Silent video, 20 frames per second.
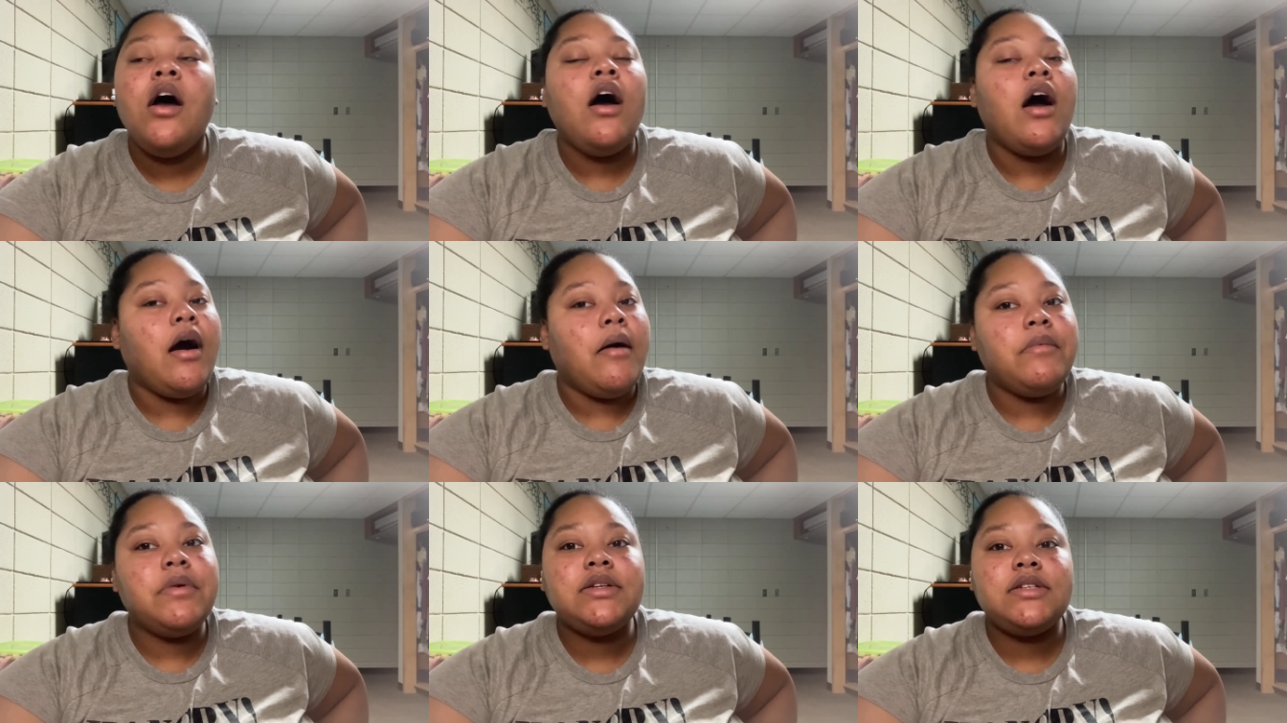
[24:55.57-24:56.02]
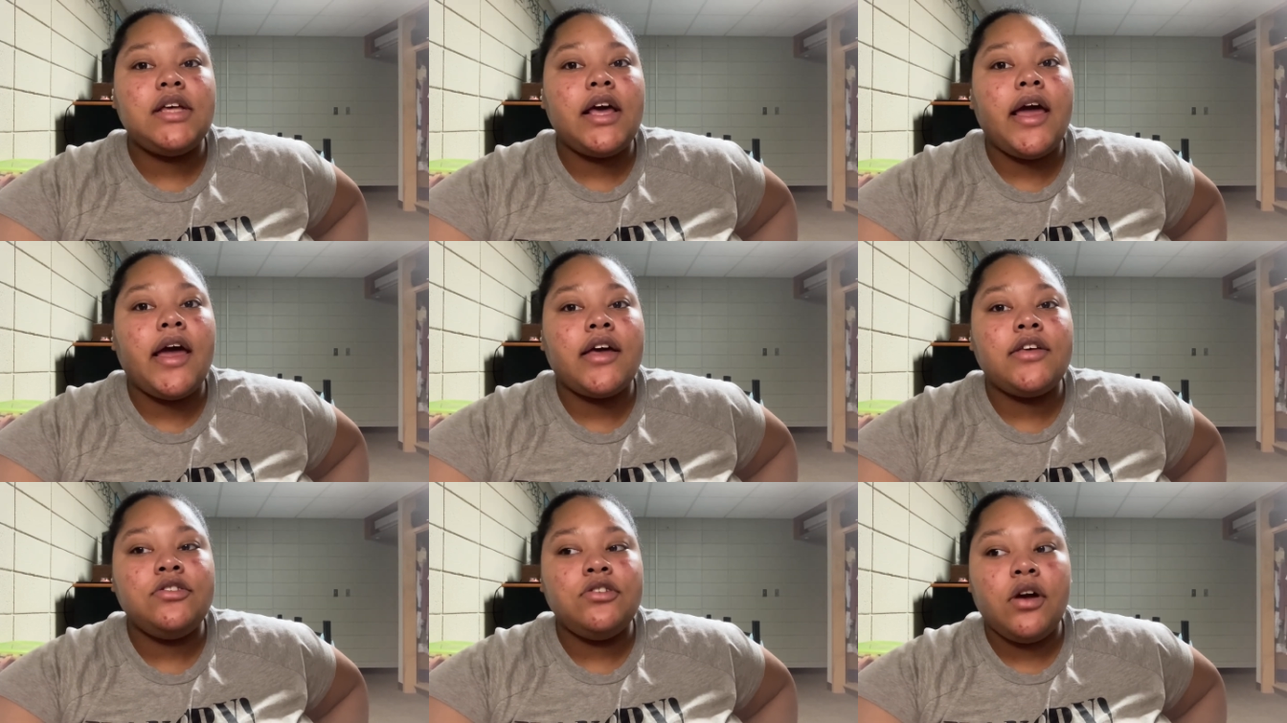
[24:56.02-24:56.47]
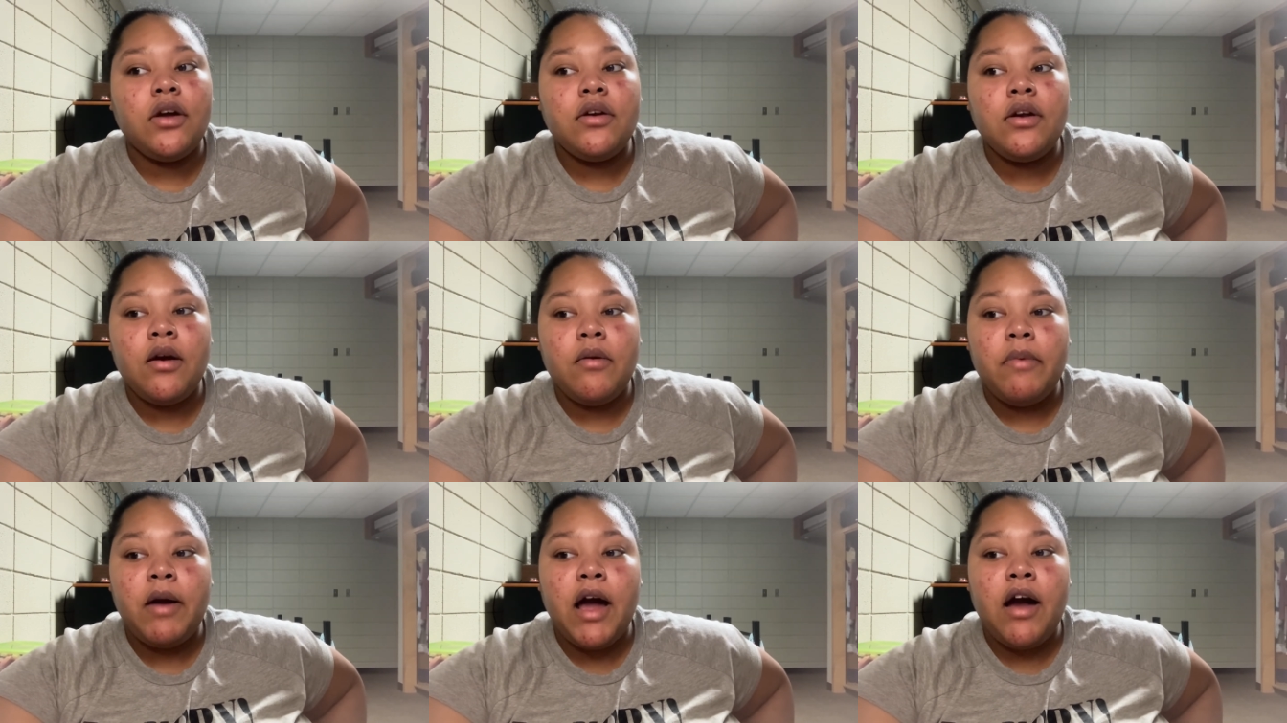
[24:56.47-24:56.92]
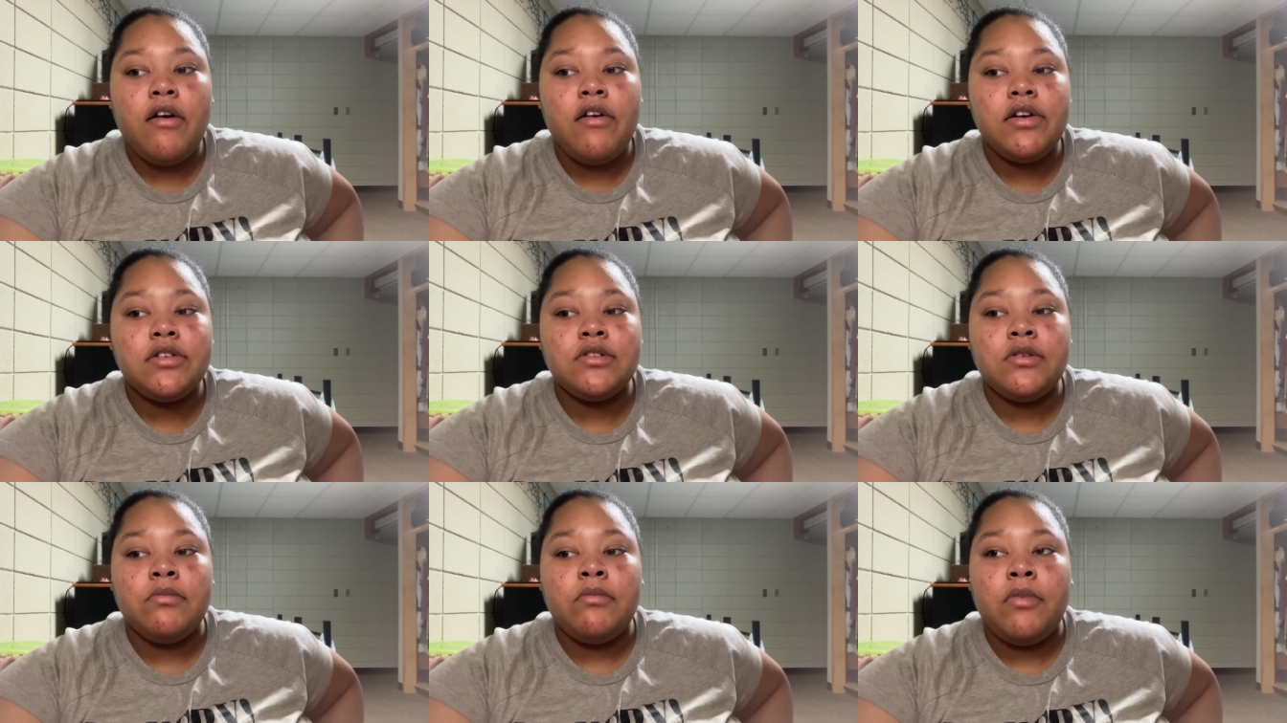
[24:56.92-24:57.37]
I'm going to say exert her power
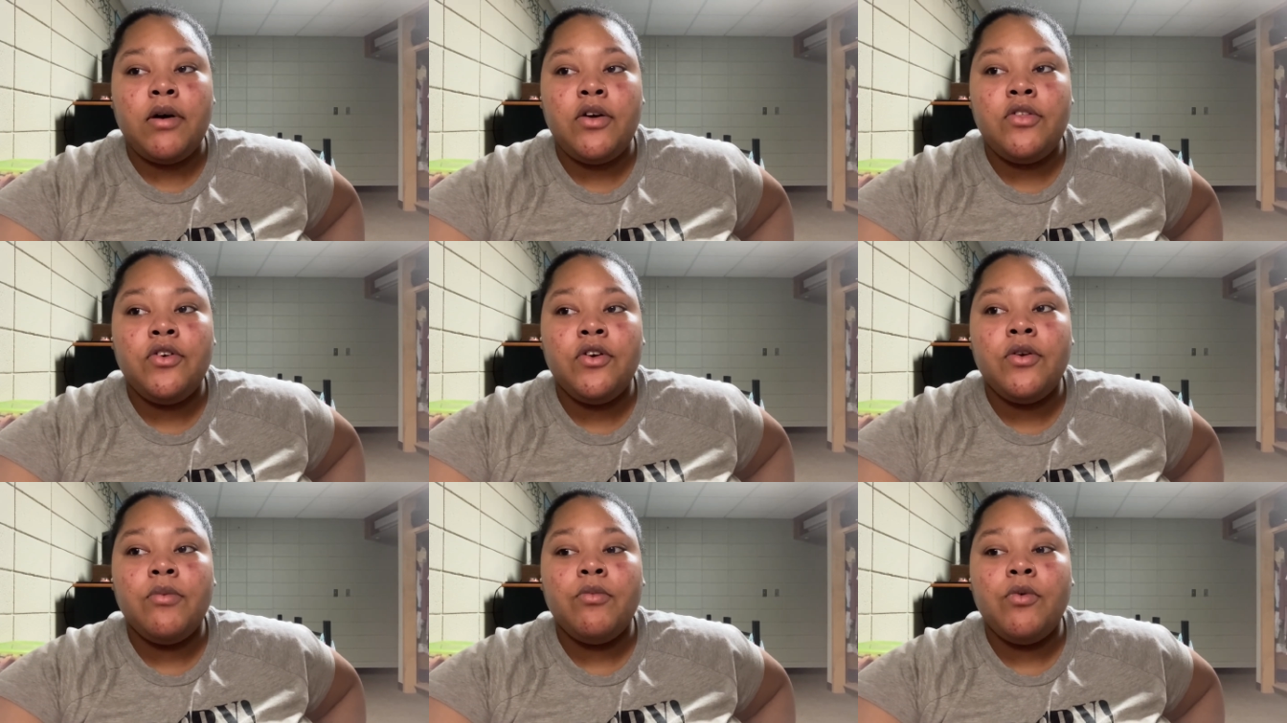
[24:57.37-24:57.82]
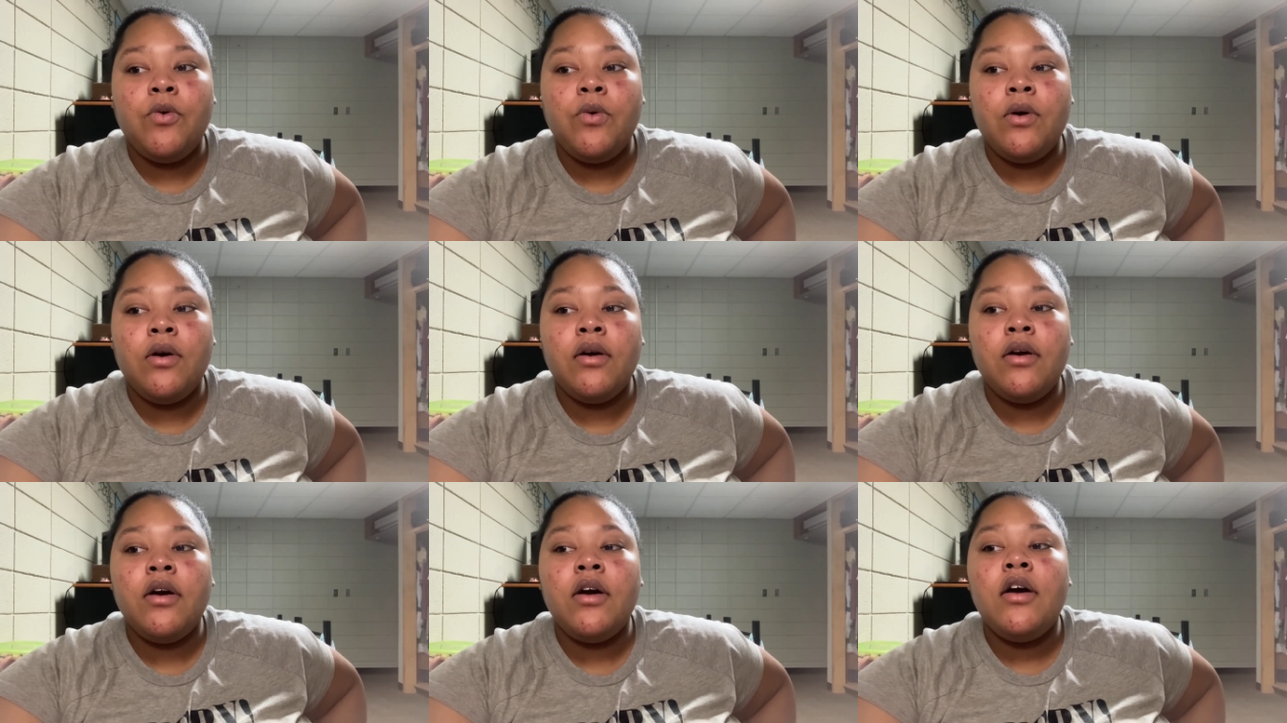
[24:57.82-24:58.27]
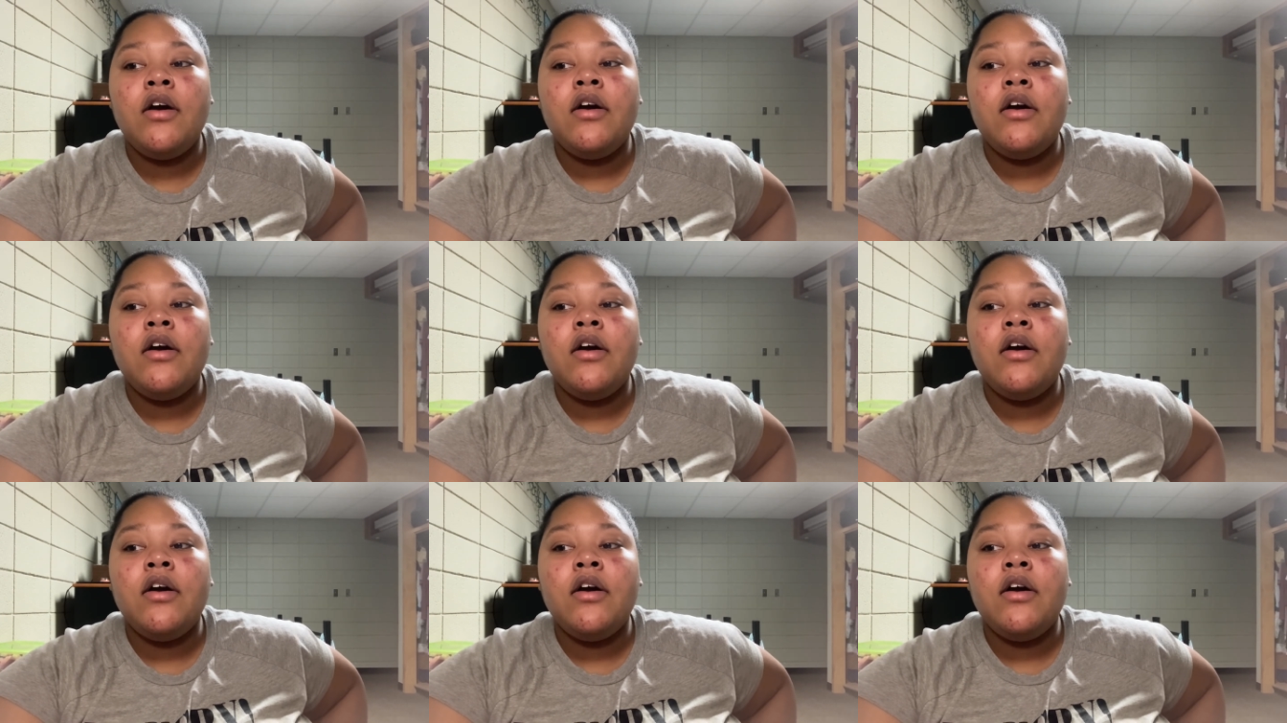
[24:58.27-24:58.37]
as a mother more,